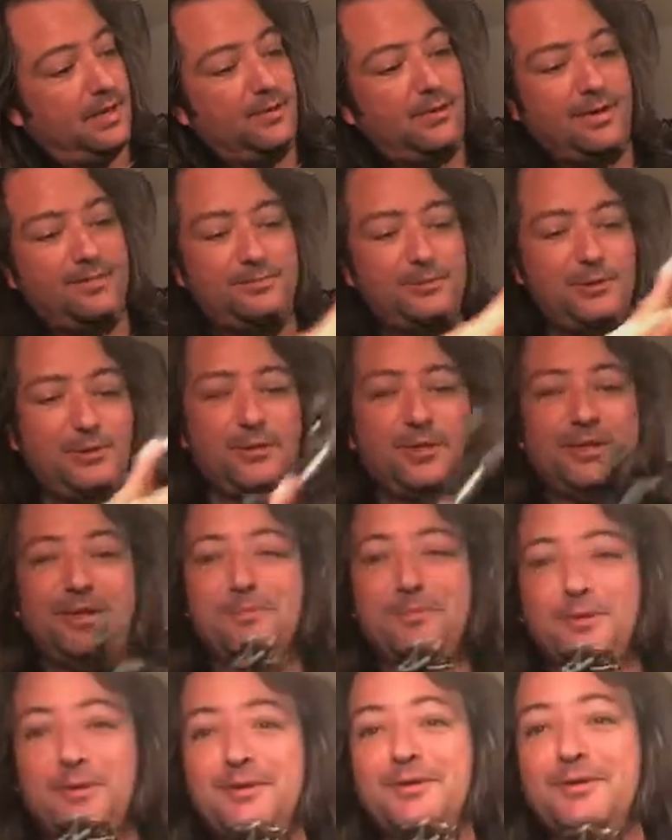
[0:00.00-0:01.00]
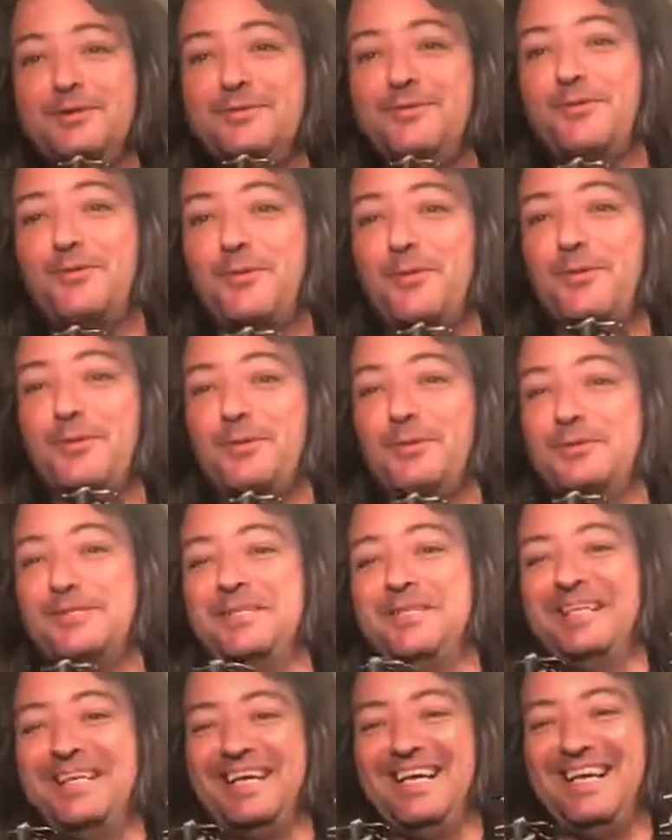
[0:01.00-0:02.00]
I only have 2 in there, but there is 4
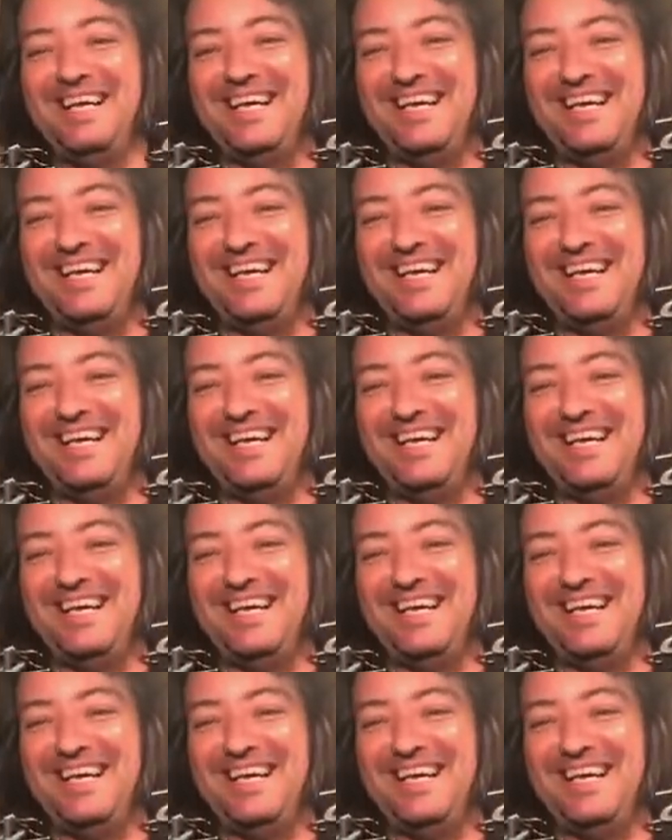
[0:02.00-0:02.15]
holes.